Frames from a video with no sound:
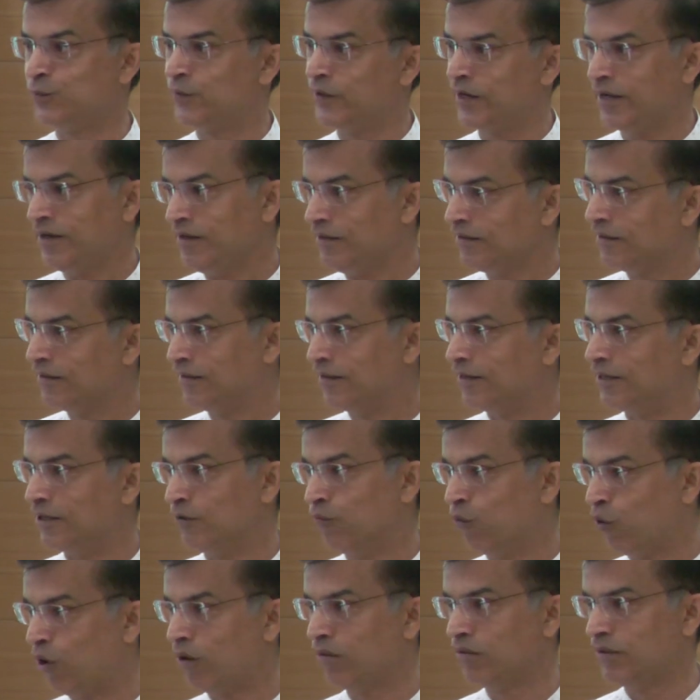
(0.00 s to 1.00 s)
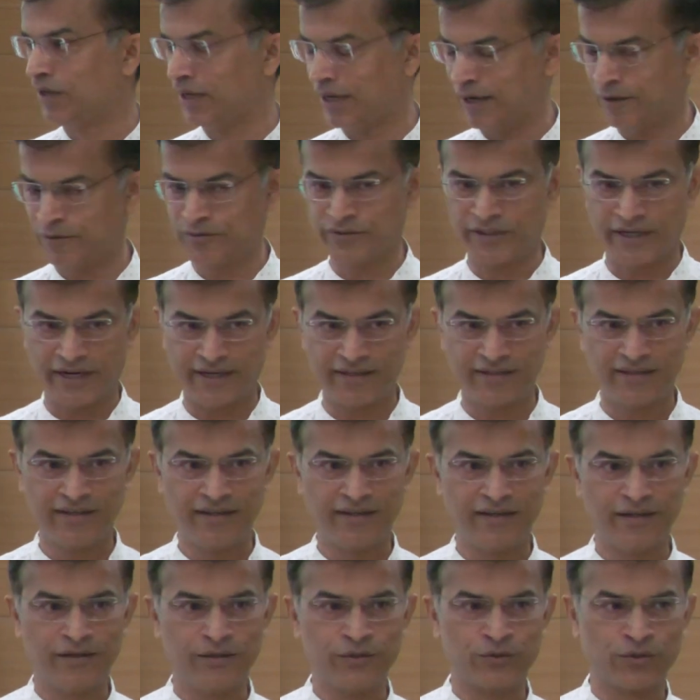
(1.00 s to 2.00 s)
were revolved around that.
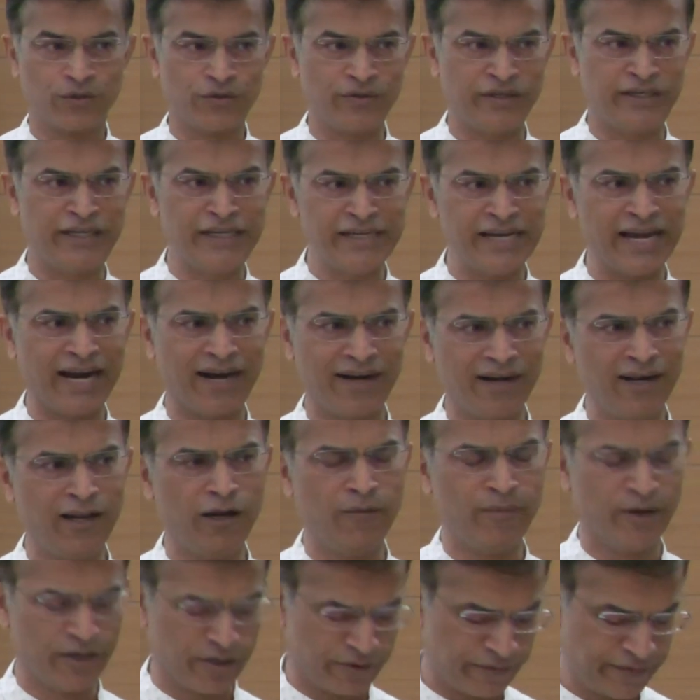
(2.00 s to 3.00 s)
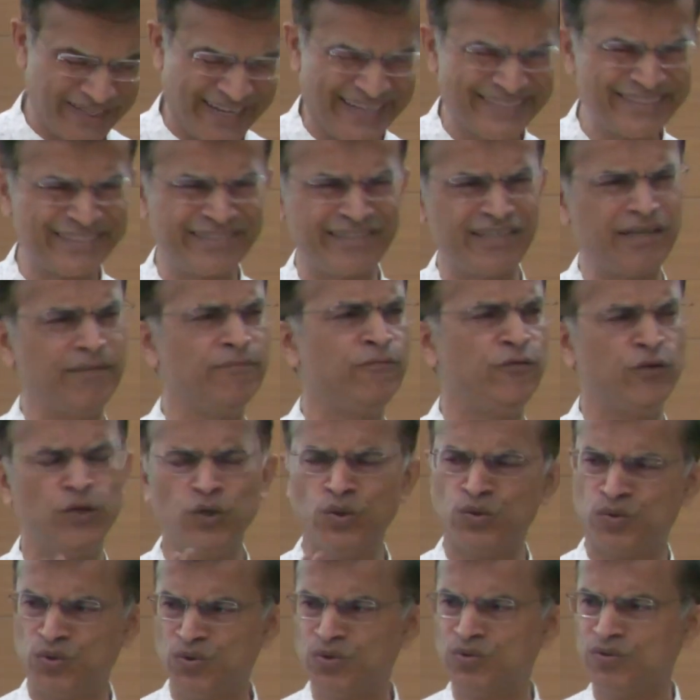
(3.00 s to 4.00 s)
So he had a little bit of extreme
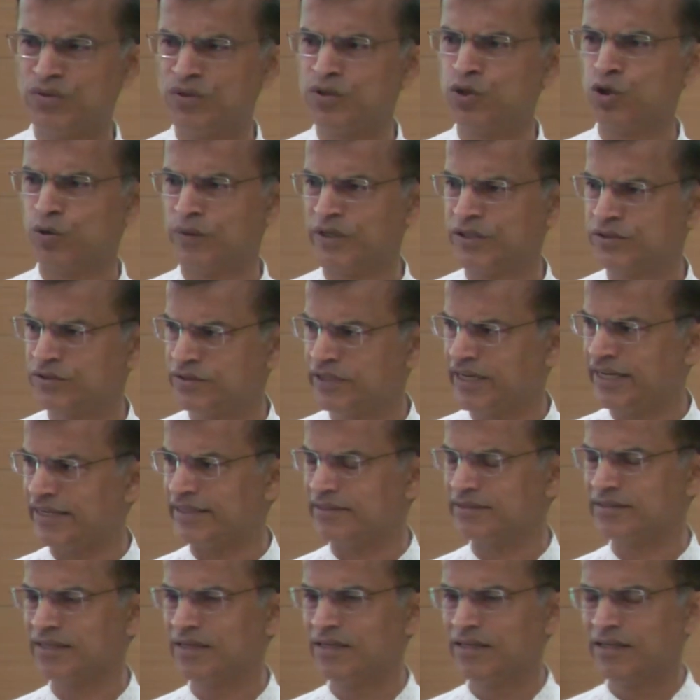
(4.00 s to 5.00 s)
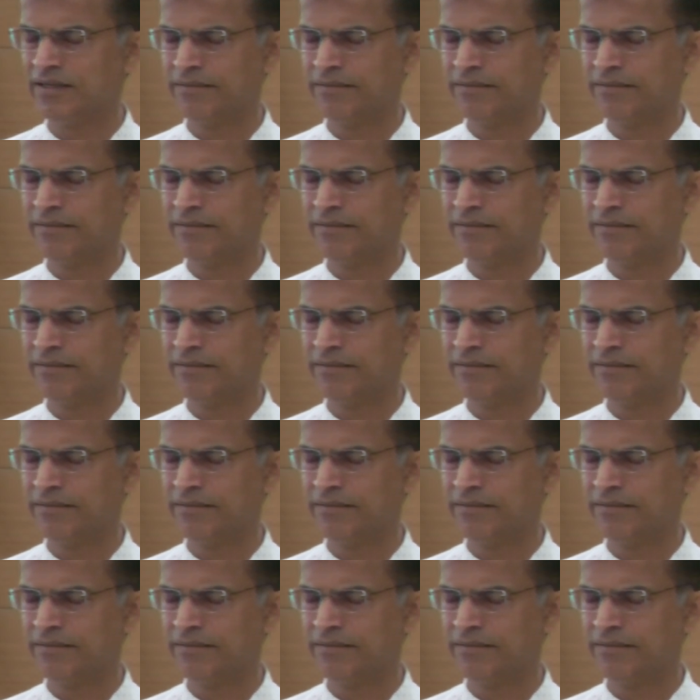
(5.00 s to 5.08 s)
view towards things.